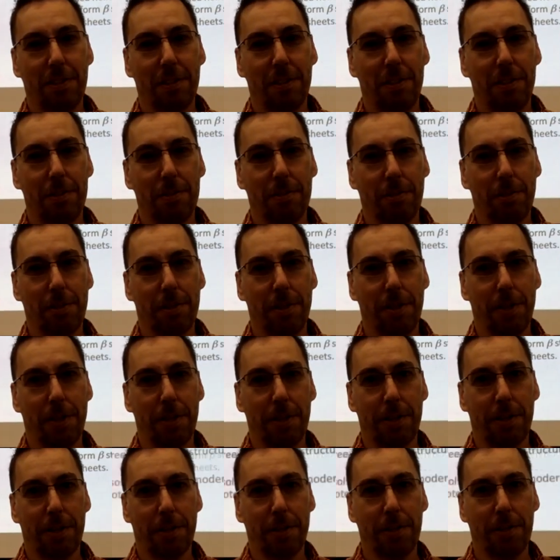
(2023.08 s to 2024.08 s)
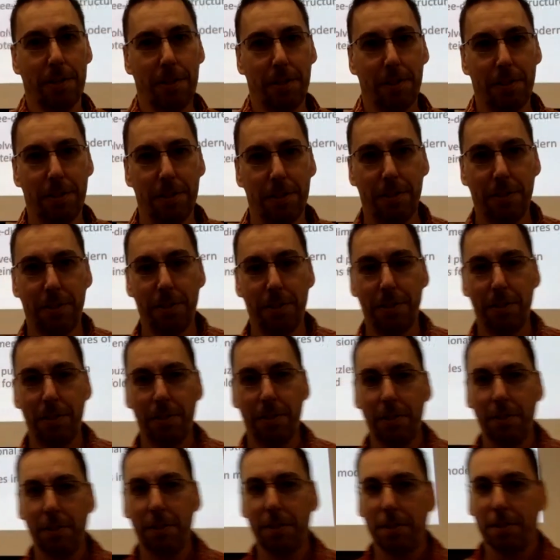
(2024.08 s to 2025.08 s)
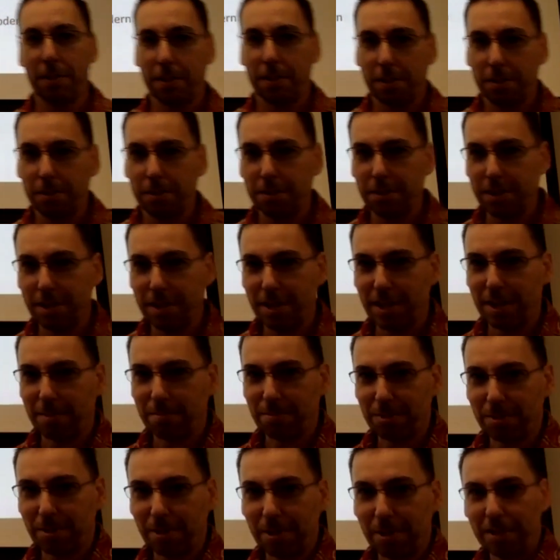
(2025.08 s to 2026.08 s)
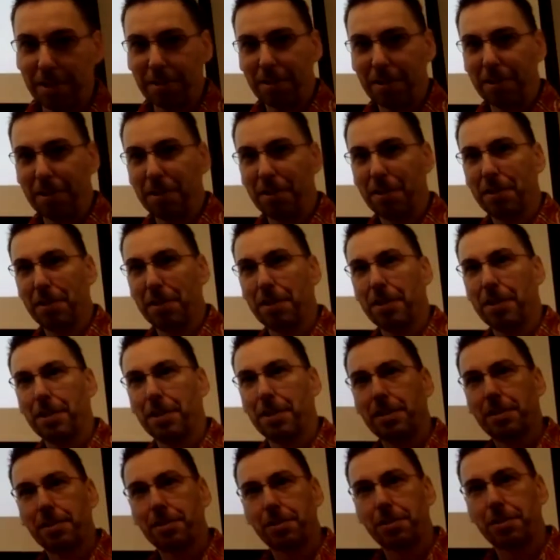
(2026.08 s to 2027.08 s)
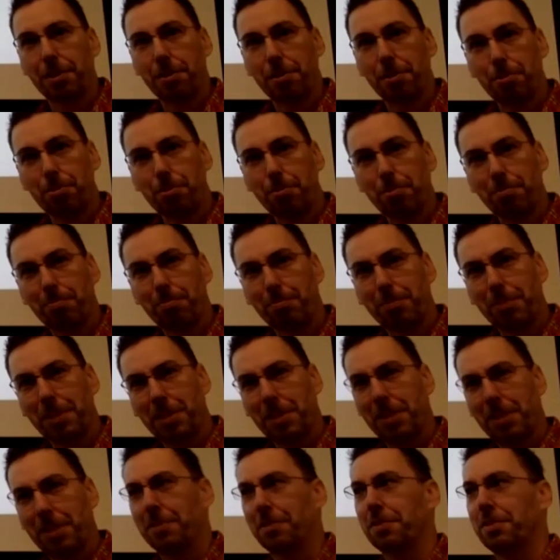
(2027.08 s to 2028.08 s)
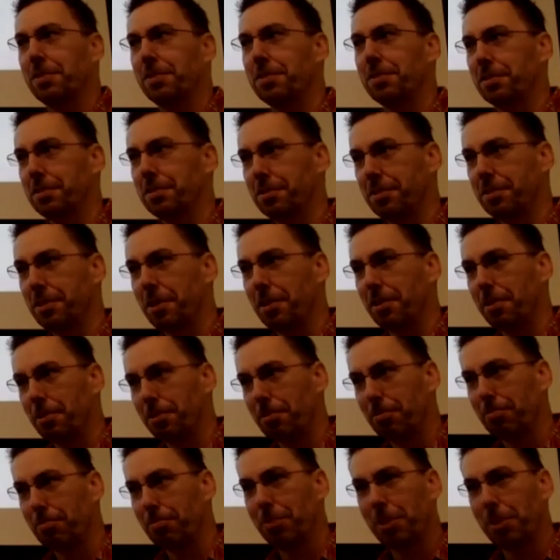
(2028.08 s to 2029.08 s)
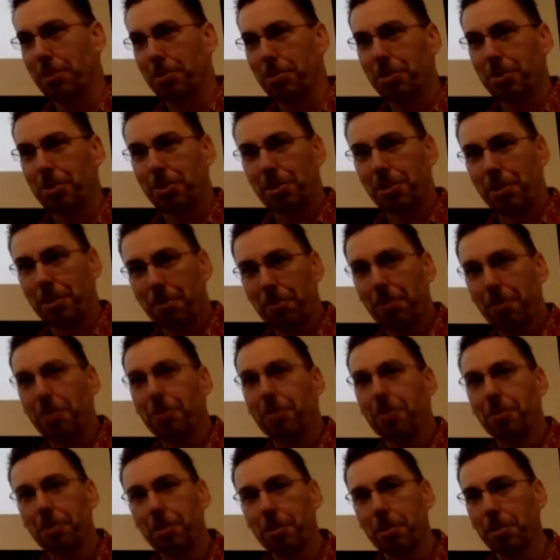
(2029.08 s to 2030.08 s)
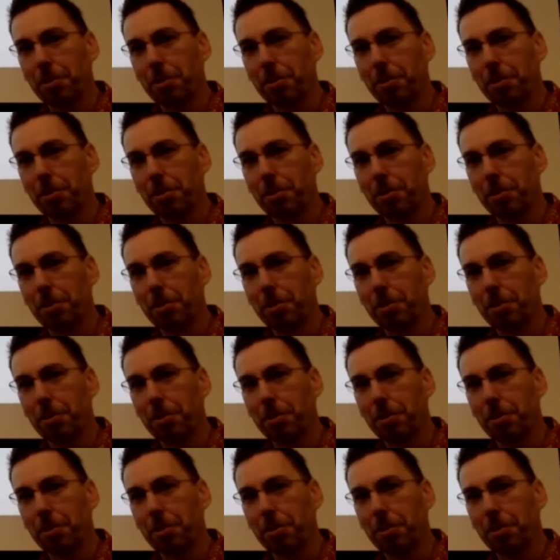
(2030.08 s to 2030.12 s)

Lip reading: All right. Good times, right? So this is our significant